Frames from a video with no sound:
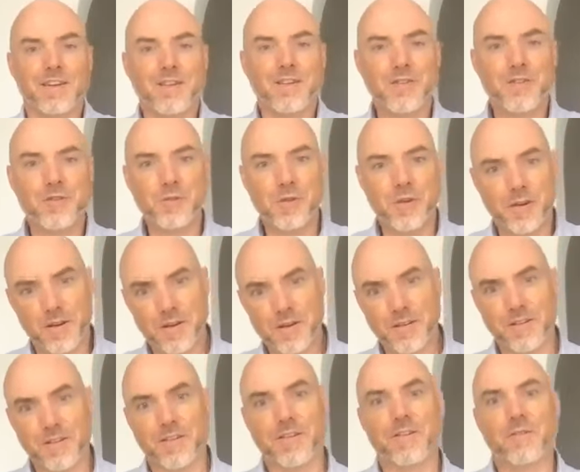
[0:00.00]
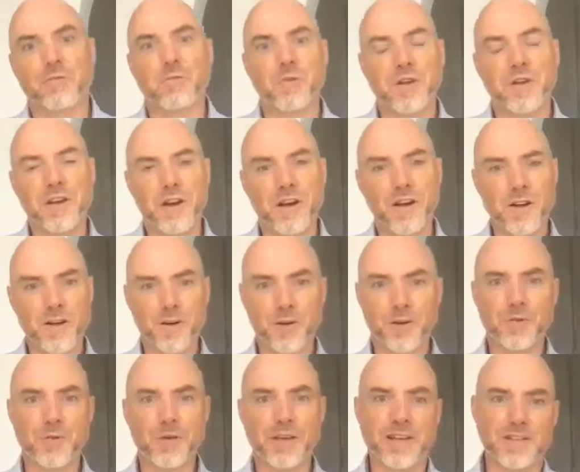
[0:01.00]
New Earth, we are
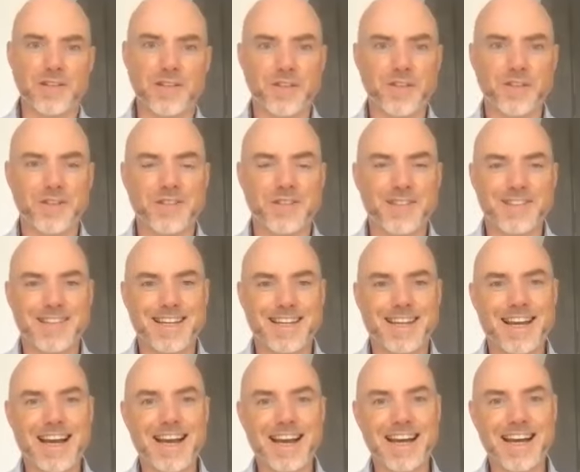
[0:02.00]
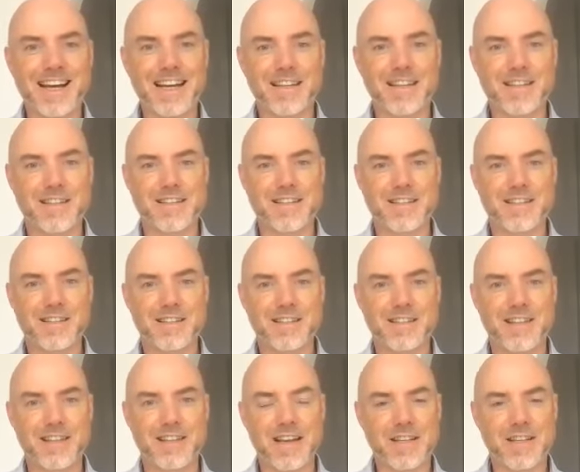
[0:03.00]
creators, and
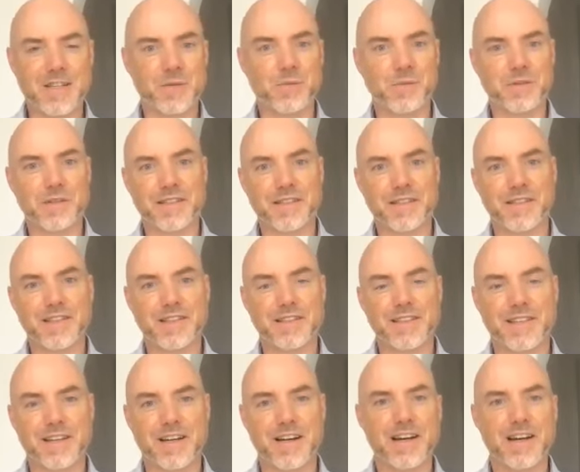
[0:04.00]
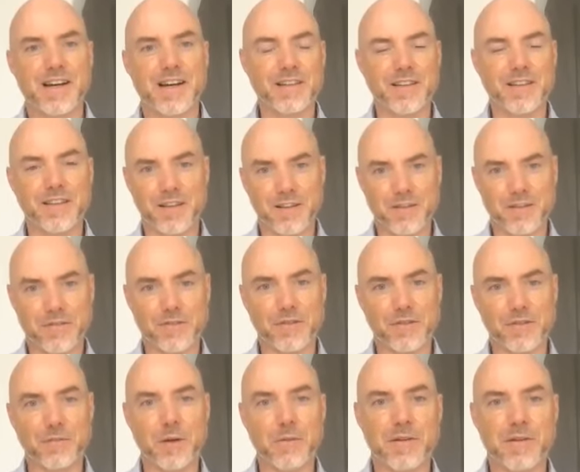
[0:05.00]
that's what the title of
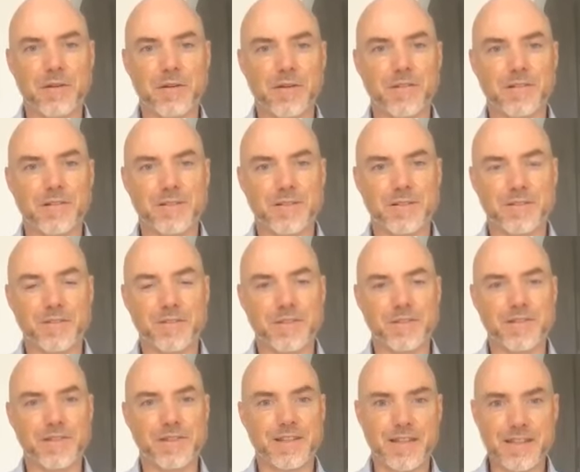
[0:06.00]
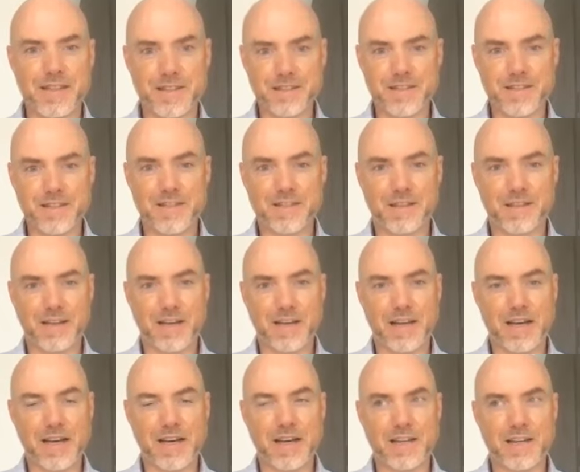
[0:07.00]
the webinar series is,
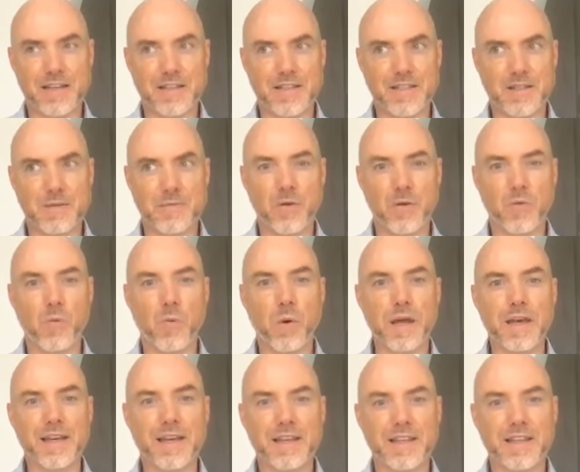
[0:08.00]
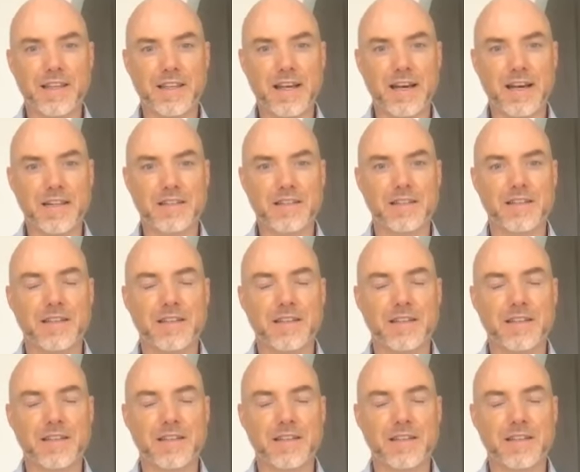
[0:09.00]
and it's about awakening that